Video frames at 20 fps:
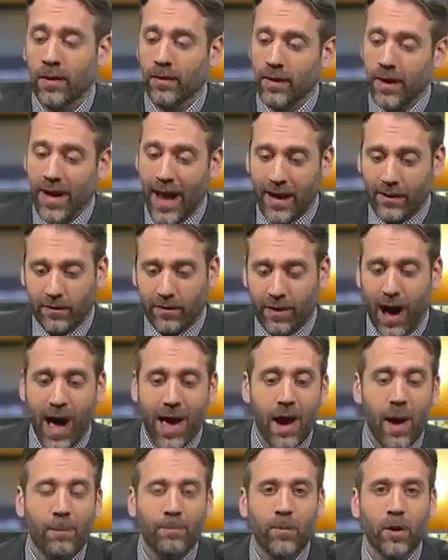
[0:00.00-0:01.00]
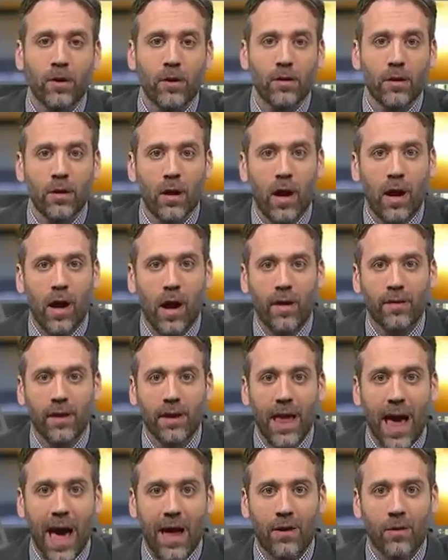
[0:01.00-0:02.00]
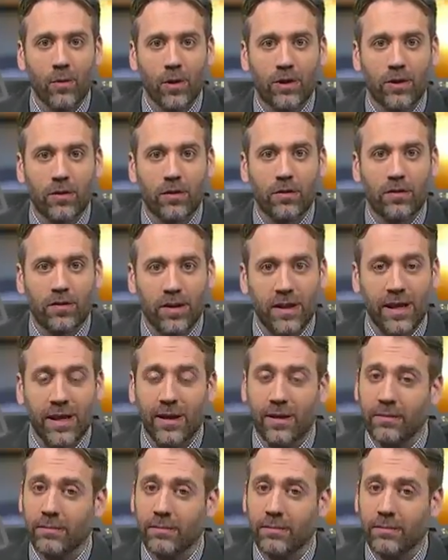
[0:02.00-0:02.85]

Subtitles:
the next guy up on the ladder, which is Snead.